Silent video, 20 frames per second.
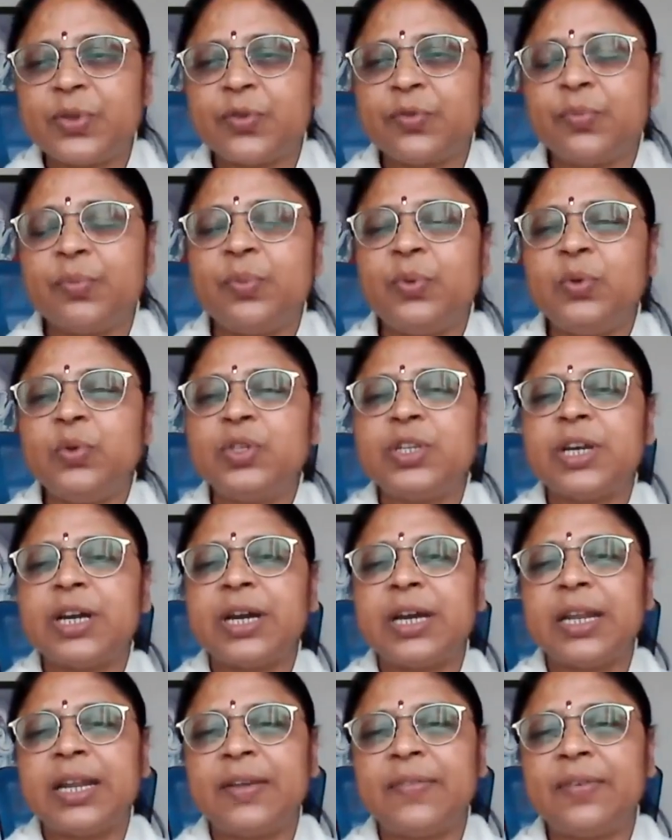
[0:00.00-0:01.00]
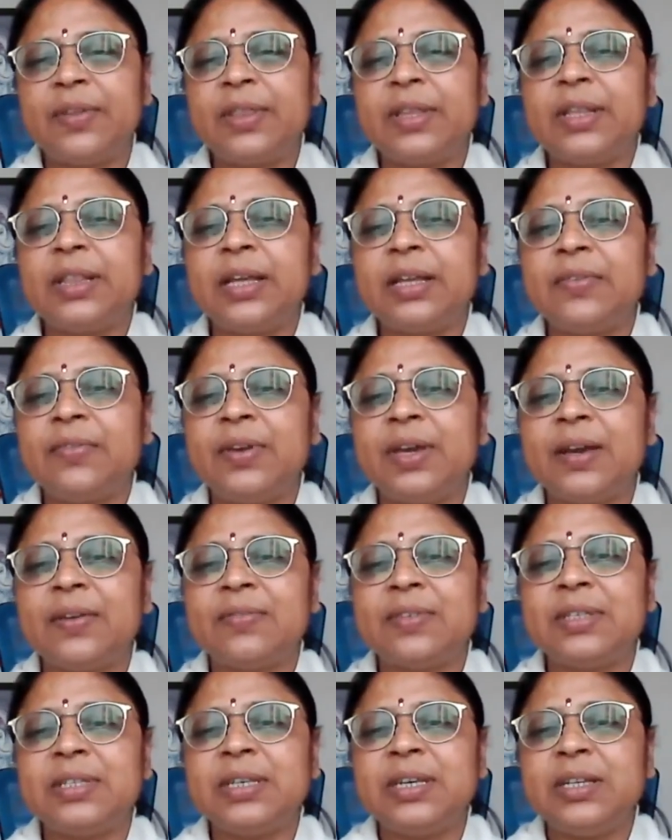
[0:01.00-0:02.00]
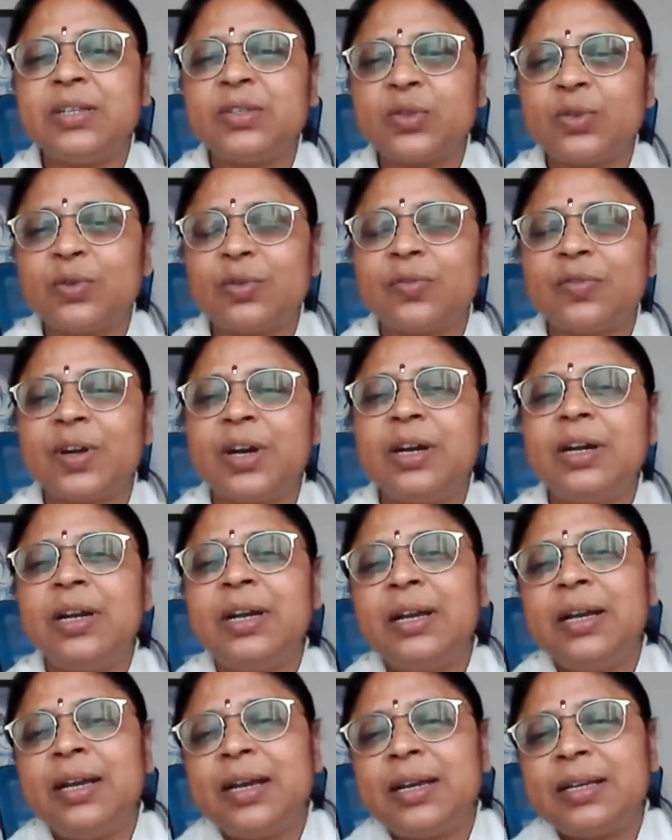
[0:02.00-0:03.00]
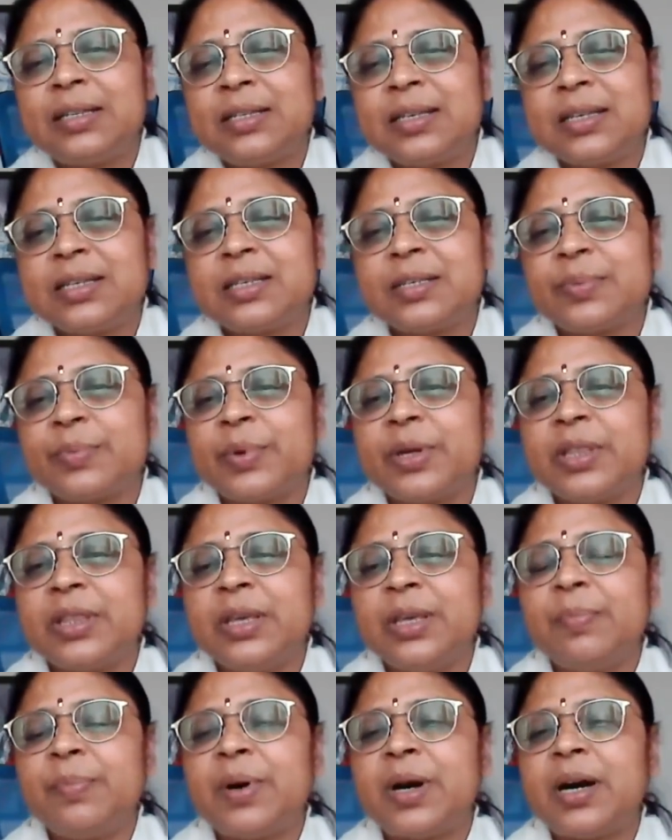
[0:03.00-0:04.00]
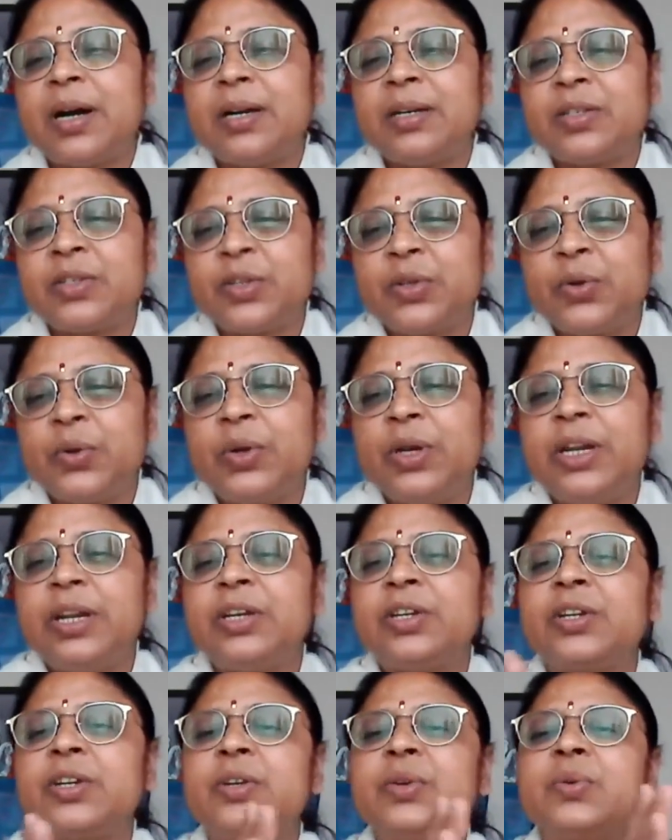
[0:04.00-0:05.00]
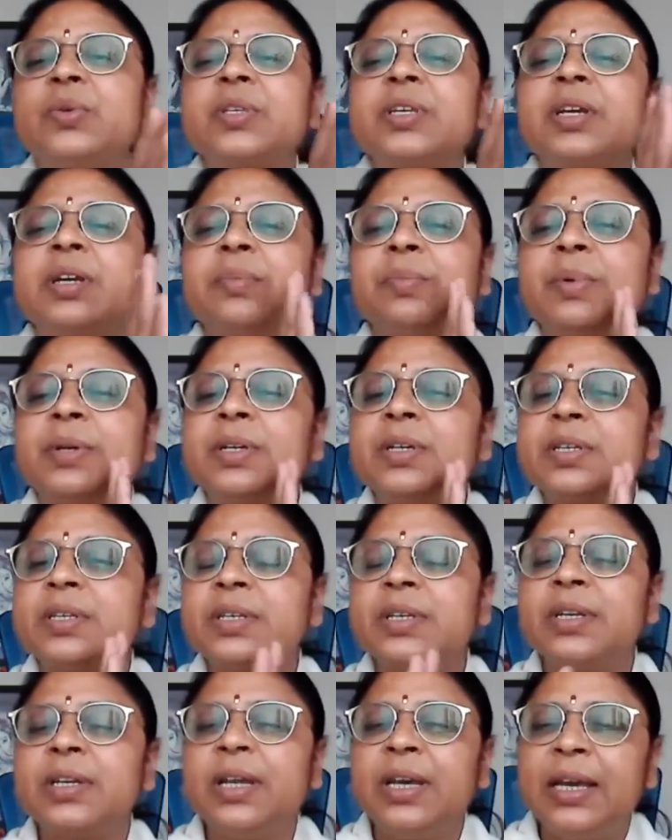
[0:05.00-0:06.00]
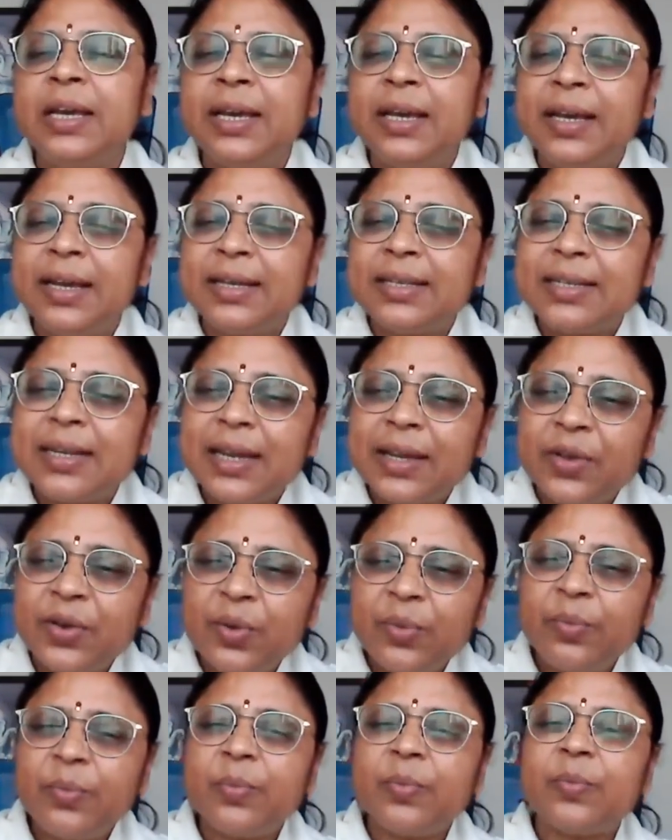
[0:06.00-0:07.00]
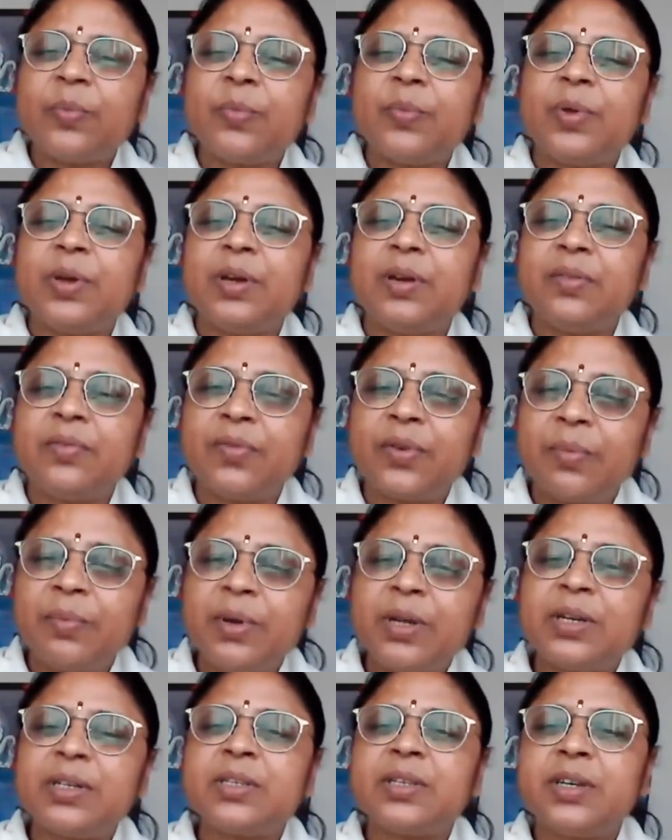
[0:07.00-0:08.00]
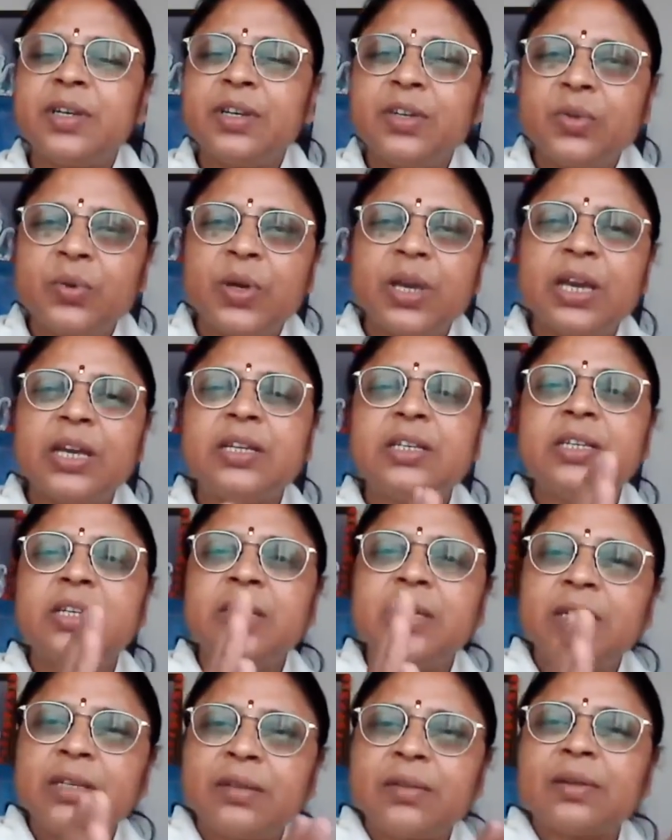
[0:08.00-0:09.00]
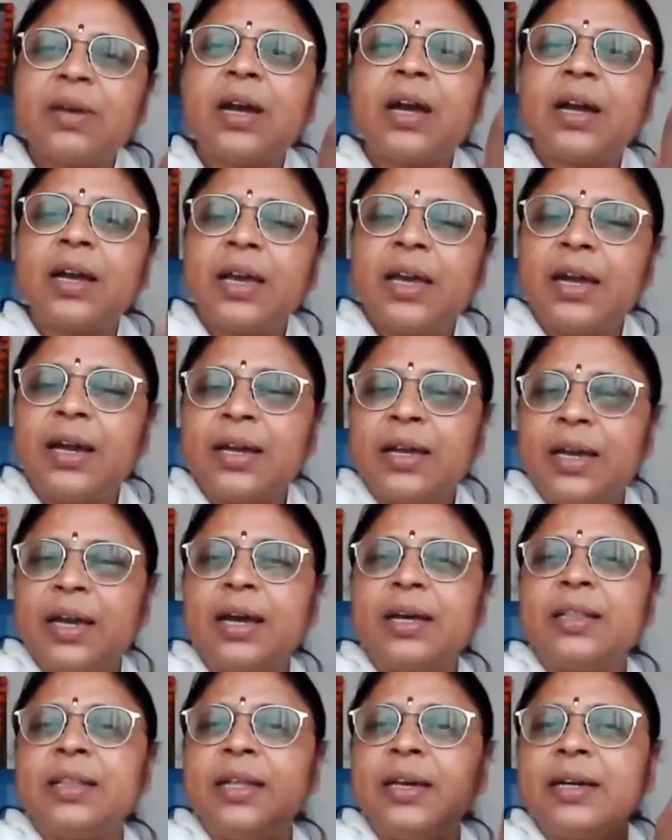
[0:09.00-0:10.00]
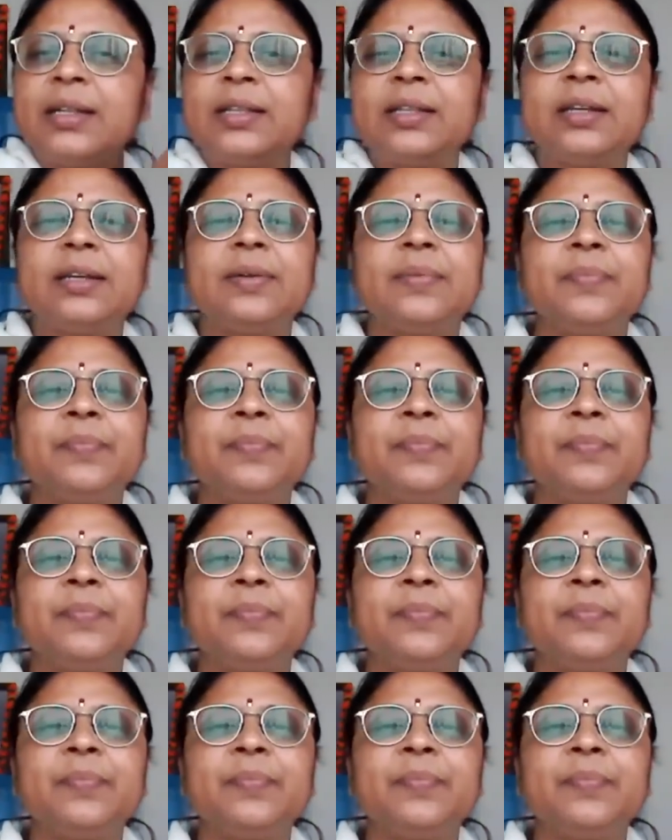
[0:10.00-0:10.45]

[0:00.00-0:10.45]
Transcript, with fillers: of puja and everything that we have seen so far is the smriti part, slowly introducing a person. It's like, you know, from nursery to K G, aage aage aate aate.